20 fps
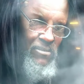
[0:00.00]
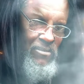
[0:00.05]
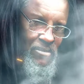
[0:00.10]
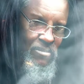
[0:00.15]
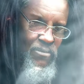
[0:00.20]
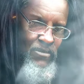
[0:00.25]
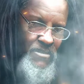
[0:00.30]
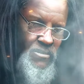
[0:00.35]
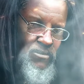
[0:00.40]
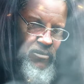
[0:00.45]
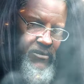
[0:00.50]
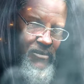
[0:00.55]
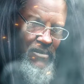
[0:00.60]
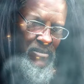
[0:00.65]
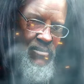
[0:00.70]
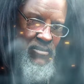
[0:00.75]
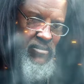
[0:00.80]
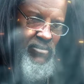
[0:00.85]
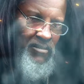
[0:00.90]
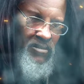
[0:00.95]
All right, and
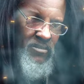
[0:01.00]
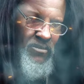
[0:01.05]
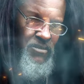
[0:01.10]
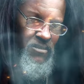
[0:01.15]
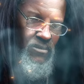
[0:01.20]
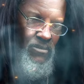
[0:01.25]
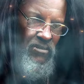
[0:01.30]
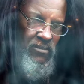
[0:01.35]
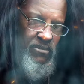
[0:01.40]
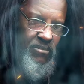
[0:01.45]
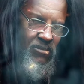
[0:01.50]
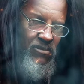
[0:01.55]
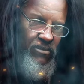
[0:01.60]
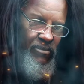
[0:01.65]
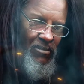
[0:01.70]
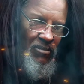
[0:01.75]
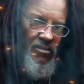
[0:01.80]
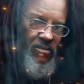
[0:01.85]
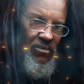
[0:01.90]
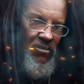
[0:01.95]
oh, like I said, that's
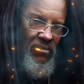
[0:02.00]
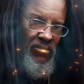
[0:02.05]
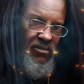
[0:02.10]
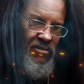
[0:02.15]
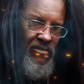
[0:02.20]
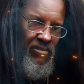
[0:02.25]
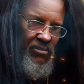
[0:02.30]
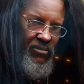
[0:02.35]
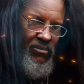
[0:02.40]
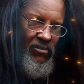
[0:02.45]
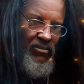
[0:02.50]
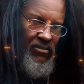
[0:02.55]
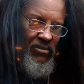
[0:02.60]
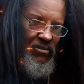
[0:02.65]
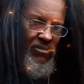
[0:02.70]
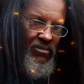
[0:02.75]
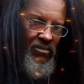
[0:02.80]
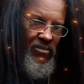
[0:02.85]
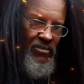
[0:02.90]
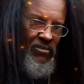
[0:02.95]
why we want to pray
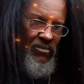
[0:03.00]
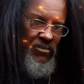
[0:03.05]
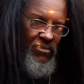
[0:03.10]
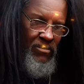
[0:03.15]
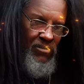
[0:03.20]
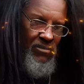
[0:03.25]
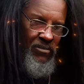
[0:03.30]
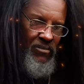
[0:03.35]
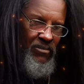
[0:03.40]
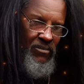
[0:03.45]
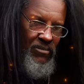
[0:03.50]
this evening.